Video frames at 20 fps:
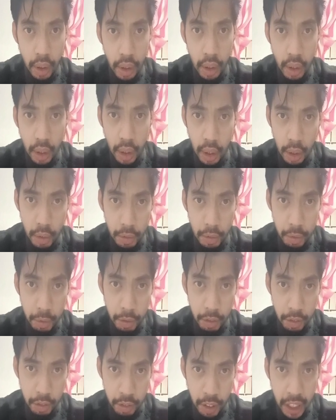uh,
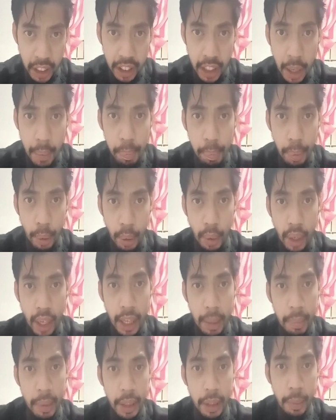faith and
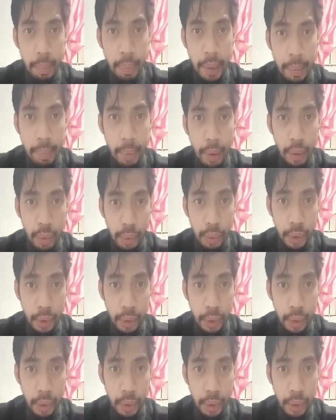proclaim it to people